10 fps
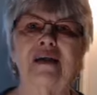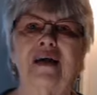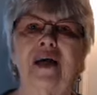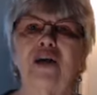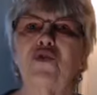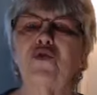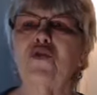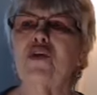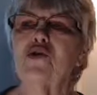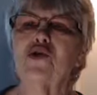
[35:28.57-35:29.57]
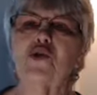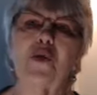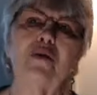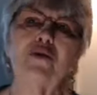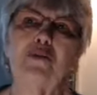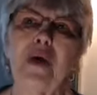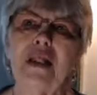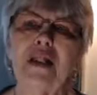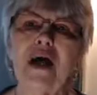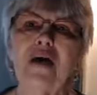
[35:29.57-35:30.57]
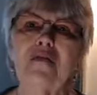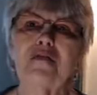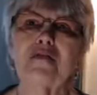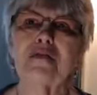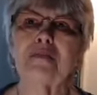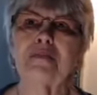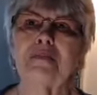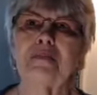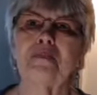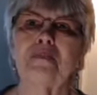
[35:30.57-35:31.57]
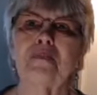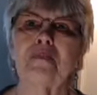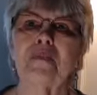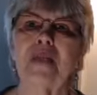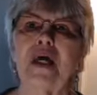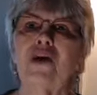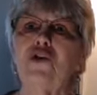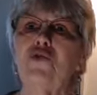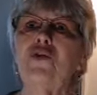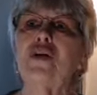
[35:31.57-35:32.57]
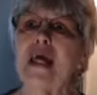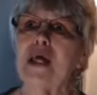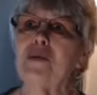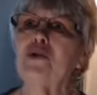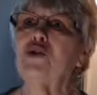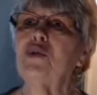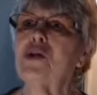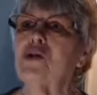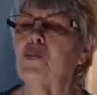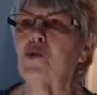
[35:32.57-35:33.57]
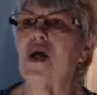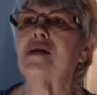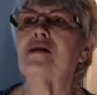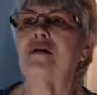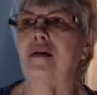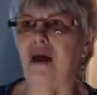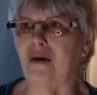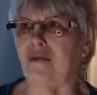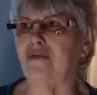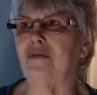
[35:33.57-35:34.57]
and you feel surrounded by love, and you feel able to express love